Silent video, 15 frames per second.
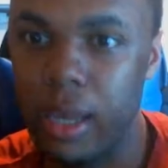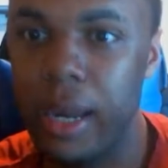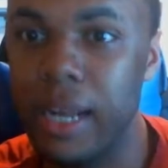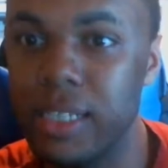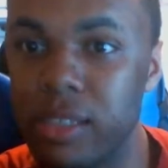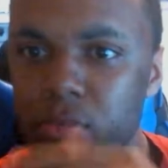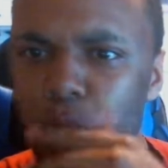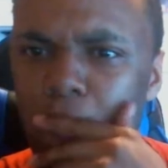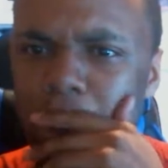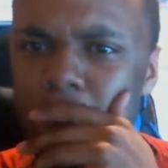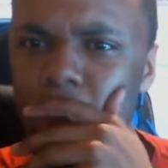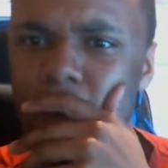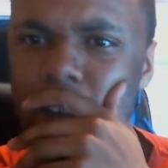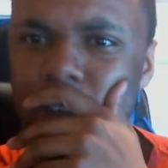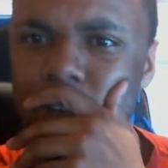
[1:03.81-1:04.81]
Okay, that's, wait,
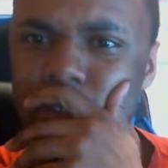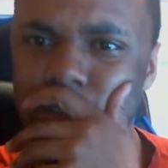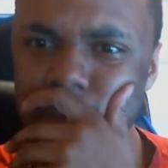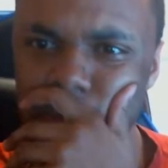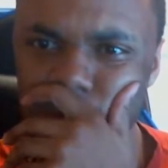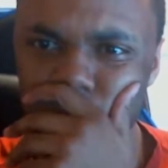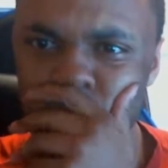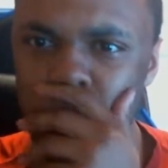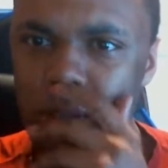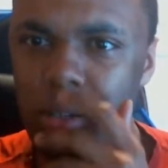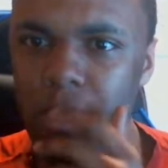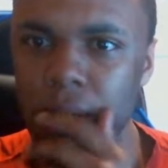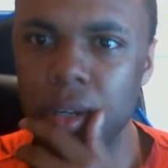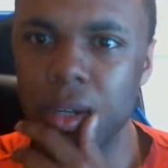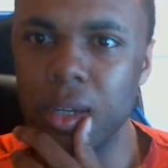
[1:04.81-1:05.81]
what? Whoa.
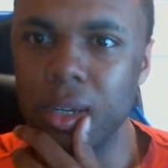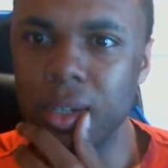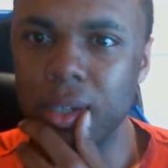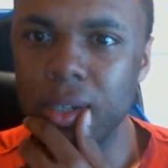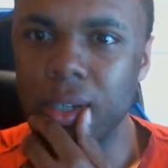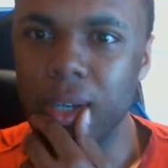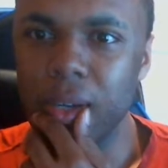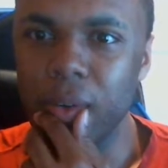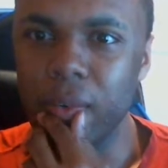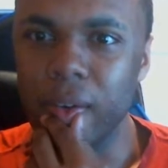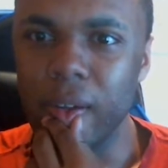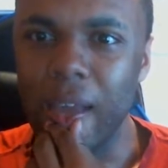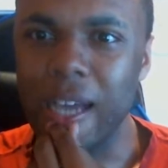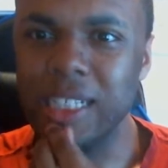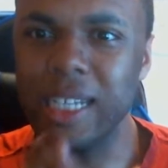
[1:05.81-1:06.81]

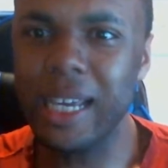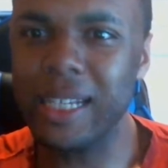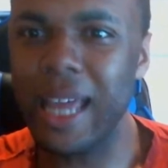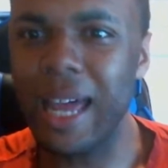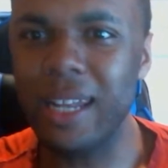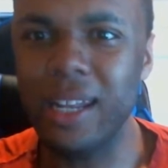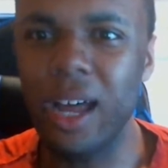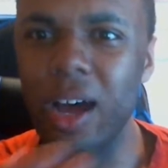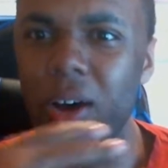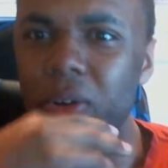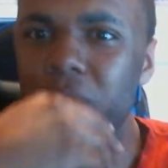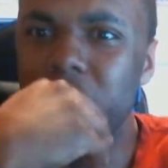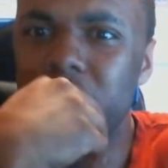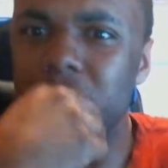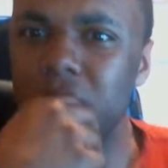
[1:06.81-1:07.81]
How'd you get that
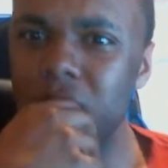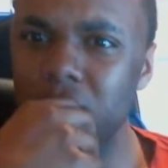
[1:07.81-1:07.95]
low?